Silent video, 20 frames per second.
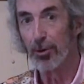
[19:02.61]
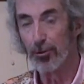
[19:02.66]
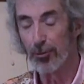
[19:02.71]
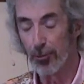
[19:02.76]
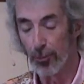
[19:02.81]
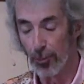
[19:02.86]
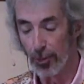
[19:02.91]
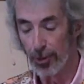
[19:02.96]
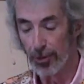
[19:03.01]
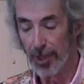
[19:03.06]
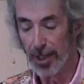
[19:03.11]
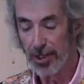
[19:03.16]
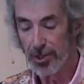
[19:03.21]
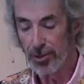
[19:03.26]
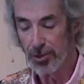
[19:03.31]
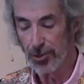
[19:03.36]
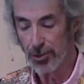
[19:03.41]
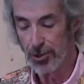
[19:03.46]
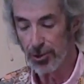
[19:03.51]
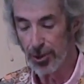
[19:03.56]
into
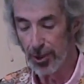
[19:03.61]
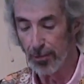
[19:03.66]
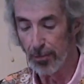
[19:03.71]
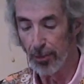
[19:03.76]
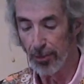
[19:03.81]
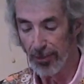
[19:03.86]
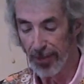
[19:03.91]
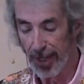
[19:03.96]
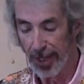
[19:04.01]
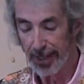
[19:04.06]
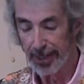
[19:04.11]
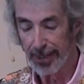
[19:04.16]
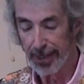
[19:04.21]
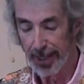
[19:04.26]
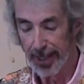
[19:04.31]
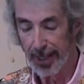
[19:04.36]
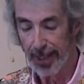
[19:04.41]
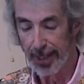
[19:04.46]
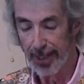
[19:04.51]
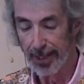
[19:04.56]
relationship with that
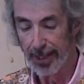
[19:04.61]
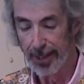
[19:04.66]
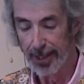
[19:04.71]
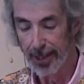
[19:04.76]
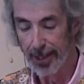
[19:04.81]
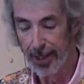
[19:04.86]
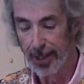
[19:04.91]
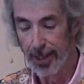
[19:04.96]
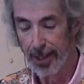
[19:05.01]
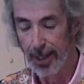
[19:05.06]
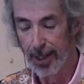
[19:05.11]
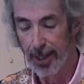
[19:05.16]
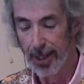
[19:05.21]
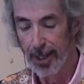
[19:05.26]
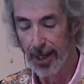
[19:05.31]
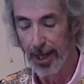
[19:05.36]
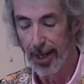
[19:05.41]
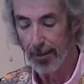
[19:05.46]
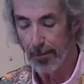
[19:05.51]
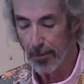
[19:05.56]
God,
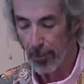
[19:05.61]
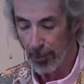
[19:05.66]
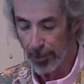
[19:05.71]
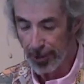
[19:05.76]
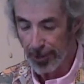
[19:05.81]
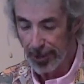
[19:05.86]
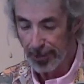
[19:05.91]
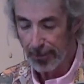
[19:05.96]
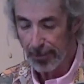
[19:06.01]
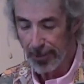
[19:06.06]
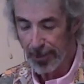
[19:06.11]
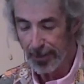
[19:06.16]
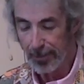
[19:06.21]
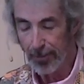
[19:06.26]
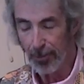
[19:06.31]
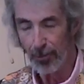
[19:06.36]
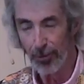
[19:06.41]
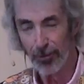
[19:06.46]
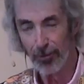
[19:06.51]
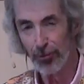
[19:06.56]
and bringing
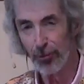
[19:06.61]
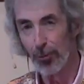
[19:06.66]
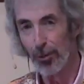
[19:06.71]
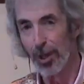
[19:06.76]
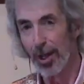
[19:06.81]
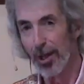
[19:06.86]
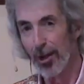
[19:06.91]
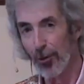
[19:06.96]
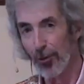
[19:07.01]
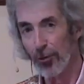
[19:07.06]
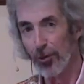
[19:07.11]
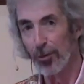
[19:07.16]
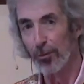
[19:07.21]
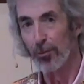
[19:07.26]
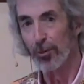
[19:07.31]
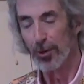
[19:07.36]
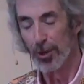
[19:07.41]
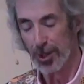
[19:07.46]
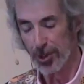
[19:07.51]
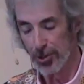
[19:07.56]
people into a healthy
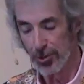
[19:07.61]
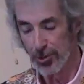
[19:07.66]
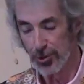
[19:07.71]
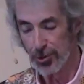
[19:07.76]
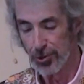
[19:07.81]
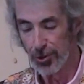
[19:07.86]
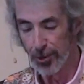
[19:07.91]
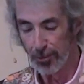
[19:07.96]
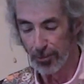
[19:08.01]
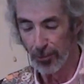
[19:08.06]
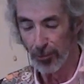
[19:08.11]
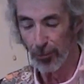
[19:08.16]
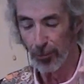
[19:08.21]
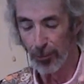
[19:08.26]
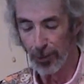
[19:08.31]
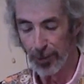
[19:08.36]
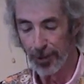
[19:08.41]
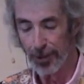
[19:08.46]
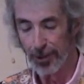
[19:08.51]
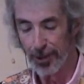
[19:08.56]
relationship with
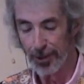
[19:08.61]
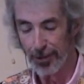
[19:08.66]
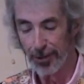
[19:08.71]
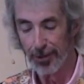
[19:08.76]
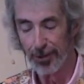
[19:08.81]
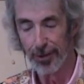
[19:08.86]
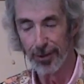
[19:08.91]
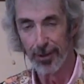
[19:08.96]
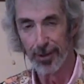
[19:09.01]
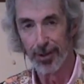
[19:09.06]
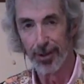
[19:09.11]
one another.